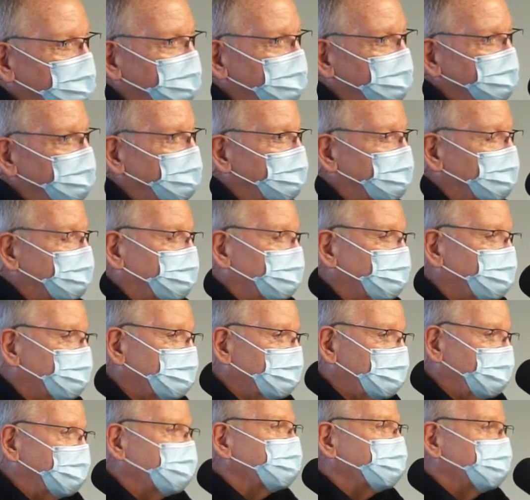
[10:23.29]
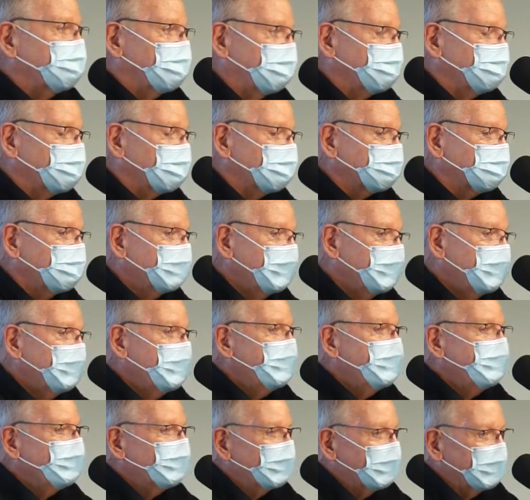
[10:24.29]
the, the test subjects.
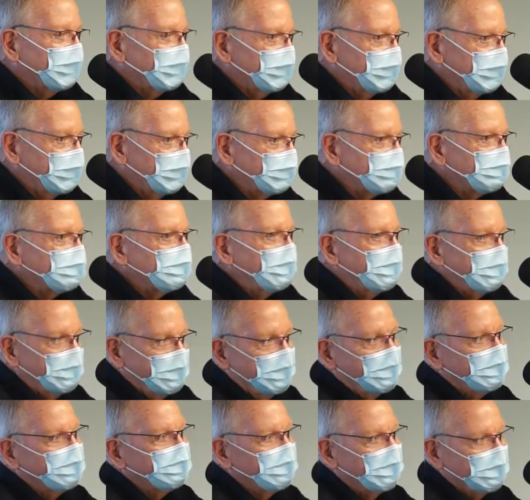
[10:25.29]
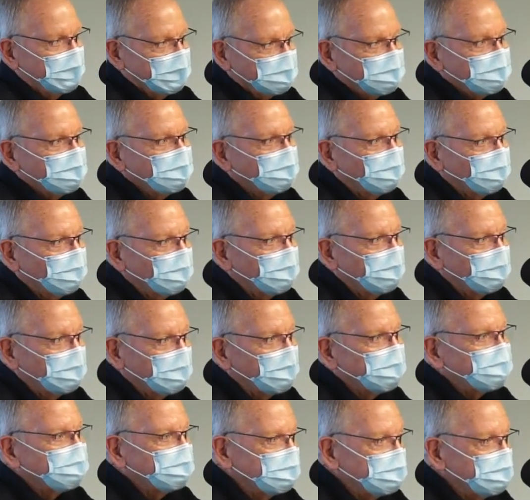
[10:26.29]
Is that antibody still there? And
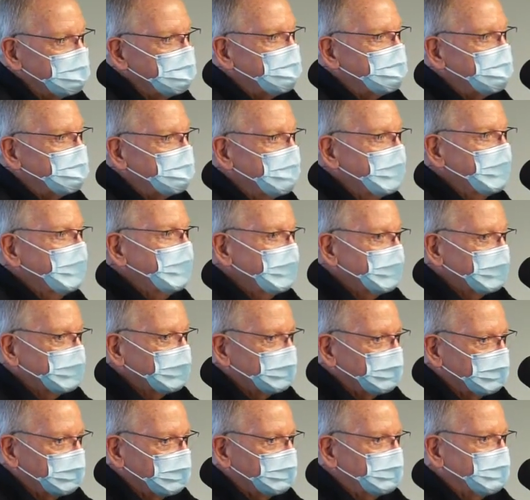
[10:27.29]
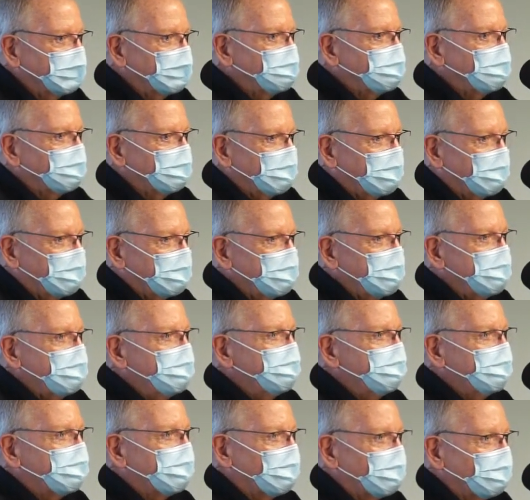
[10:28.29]
that's the key. Does your body
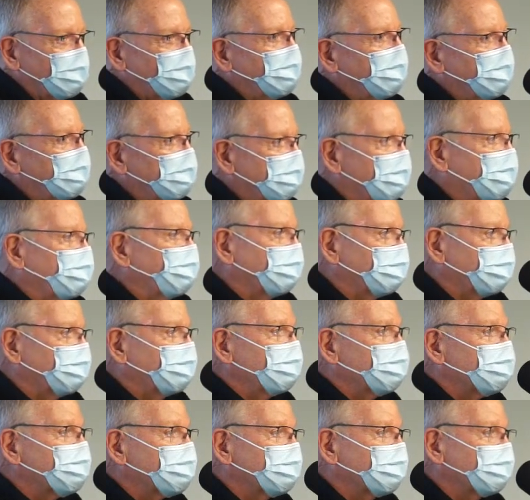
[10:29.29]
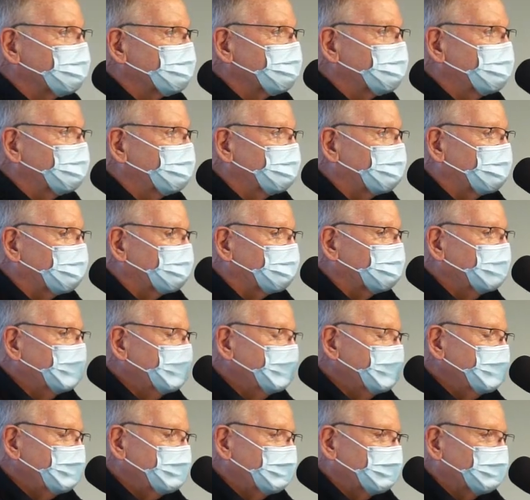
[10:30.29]
keep it, or are we going to have to booster it? So I,
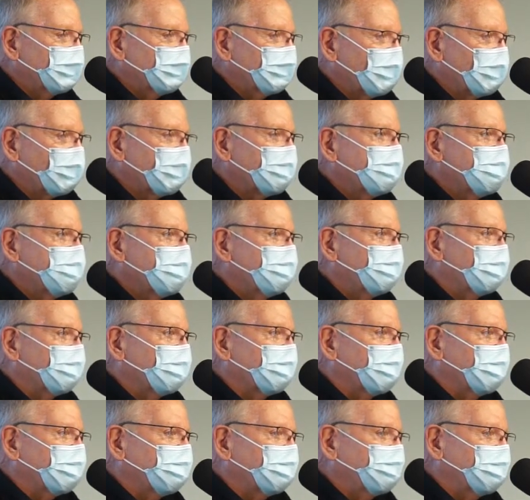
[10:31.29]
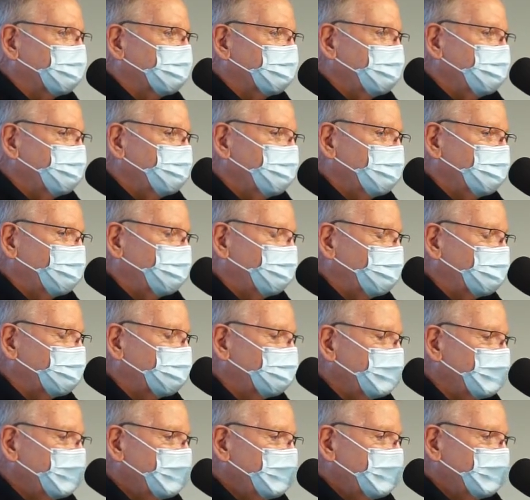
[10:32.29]
you know, more to come on that. But even if
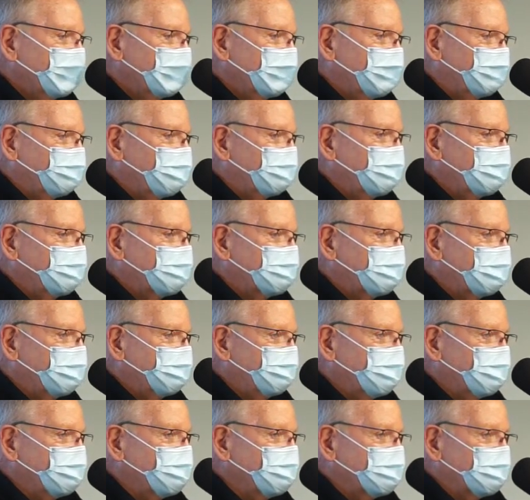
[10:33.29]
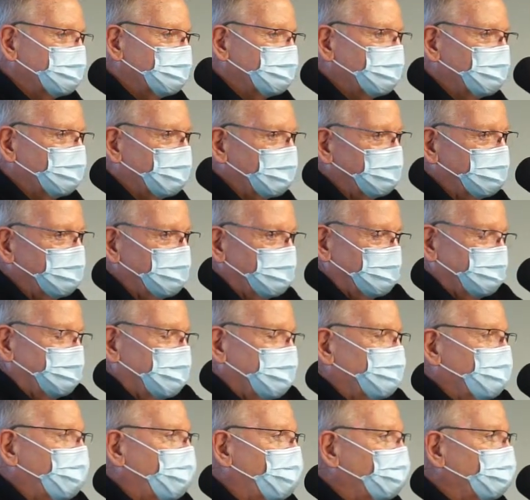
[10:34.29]
if it is a booster, my,
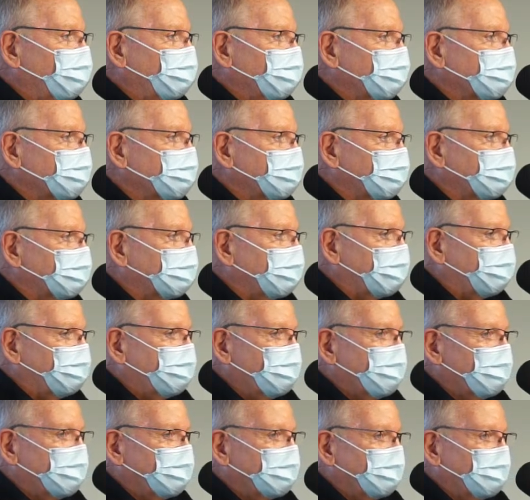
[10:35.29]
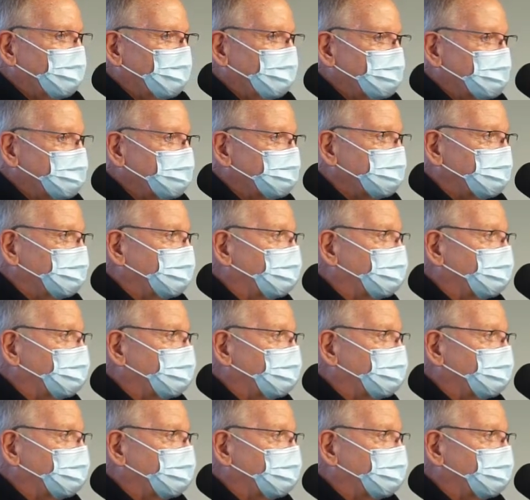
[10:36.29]
my hope is at that point they'll just